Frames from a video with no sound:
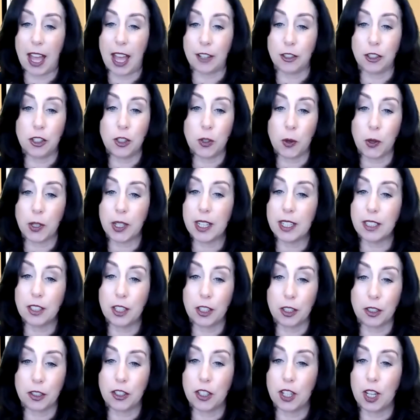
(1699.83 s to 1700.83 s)
as short
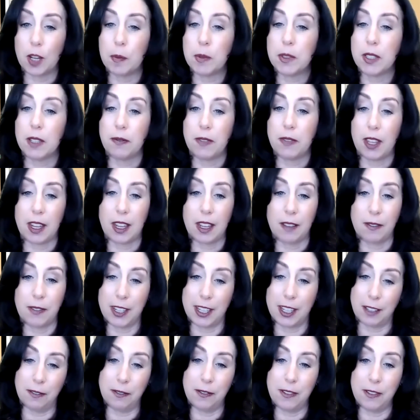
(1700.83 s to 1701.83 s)
internships if they if
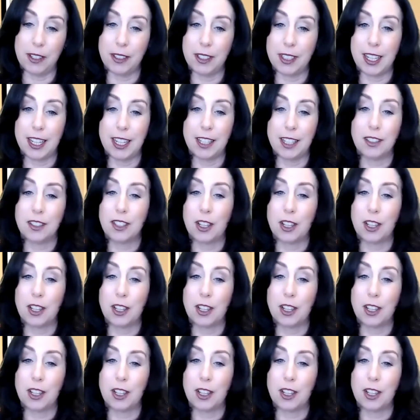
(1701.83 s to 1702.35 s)
you could fill it in.